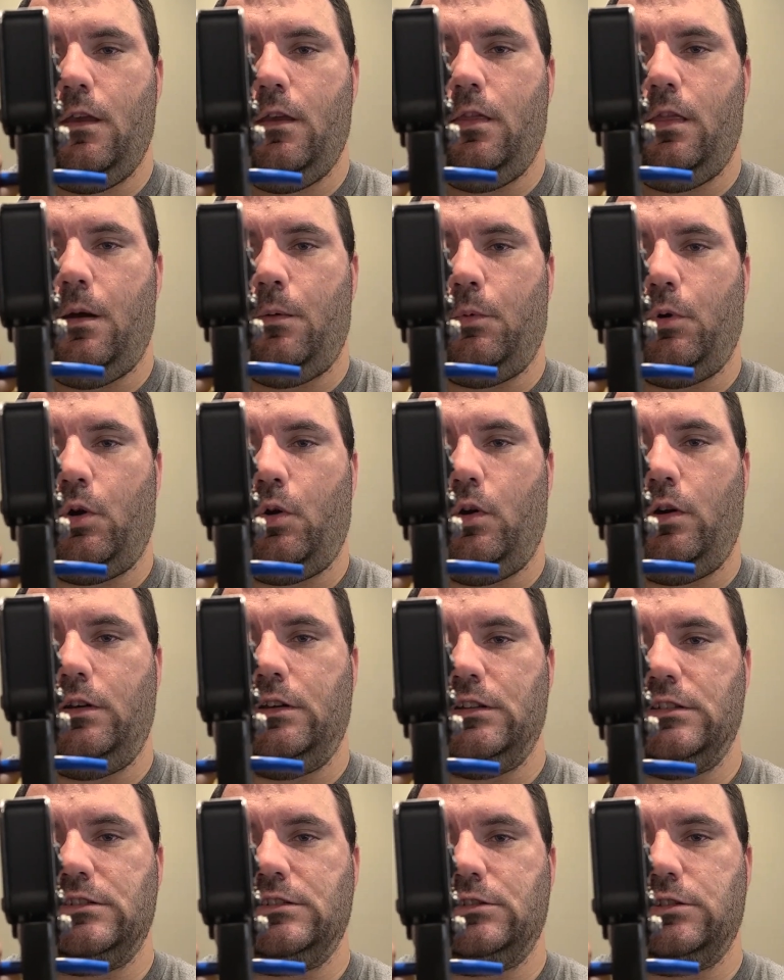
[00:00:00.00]
Then we're going
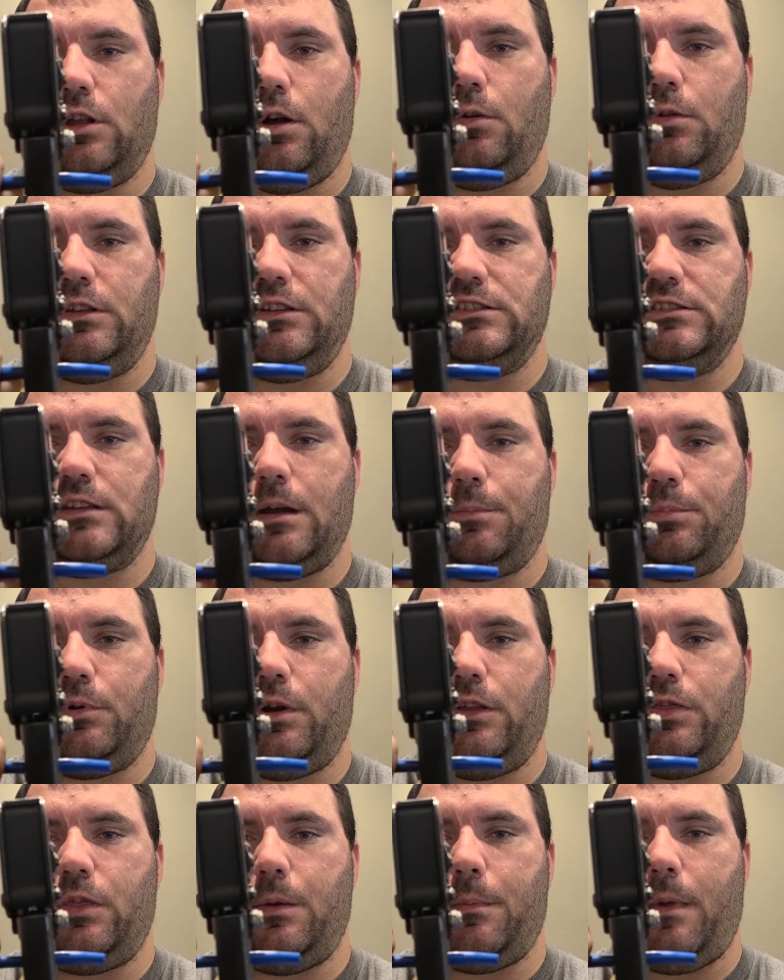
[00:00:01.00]
to slowly
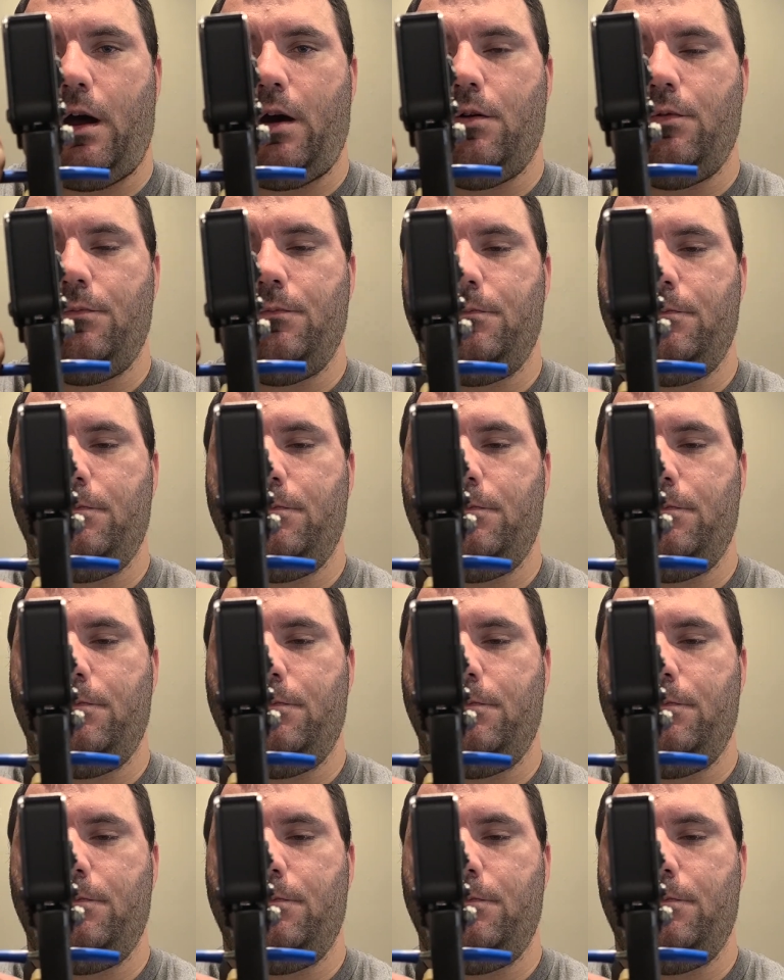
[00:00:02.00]
separate them out,